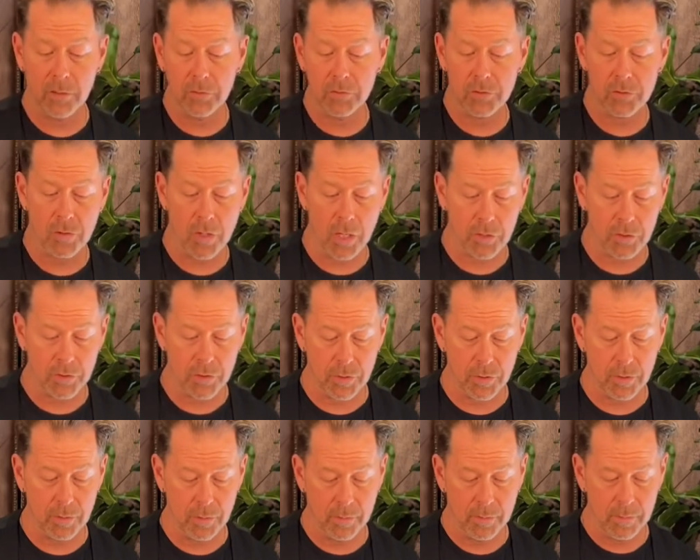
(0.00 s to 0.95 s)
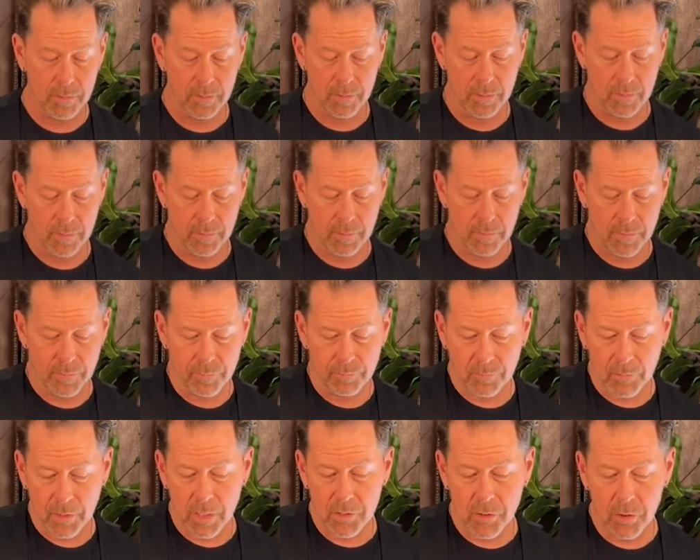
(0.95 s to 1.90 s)
structure,
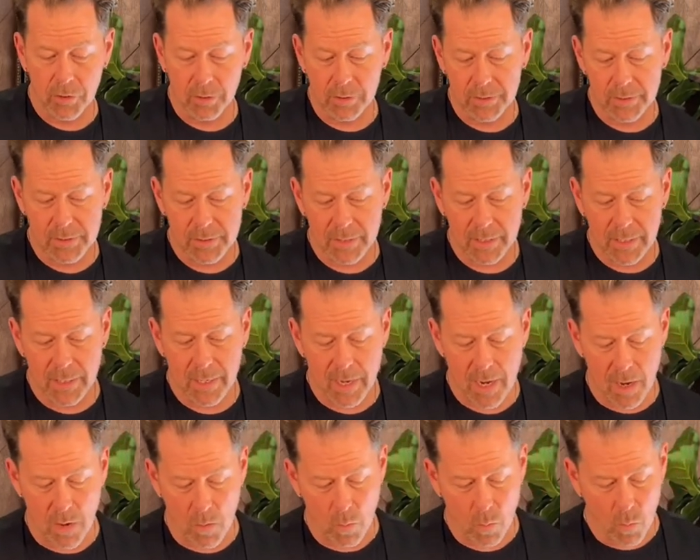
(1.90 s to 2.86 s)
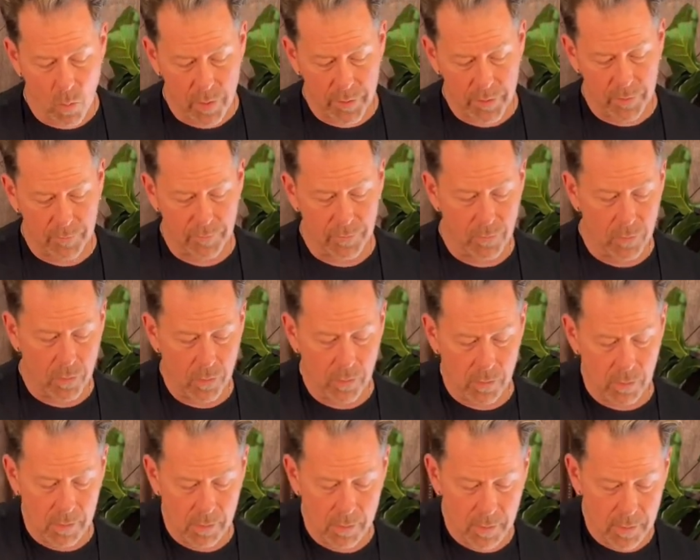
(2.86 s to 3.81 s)
and you're going to see how wonderful
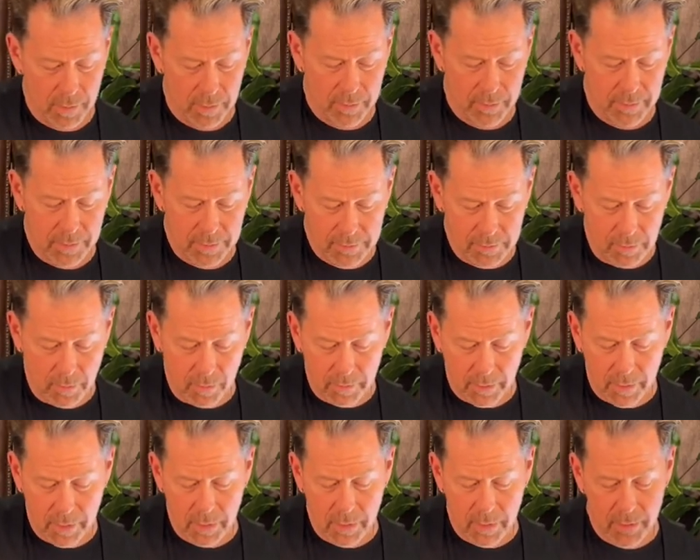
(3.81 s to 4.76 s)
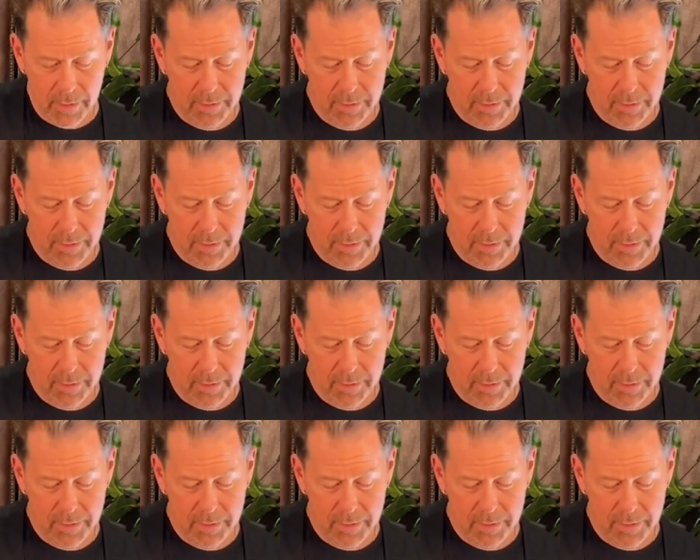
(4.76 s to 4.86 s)
this little kid is.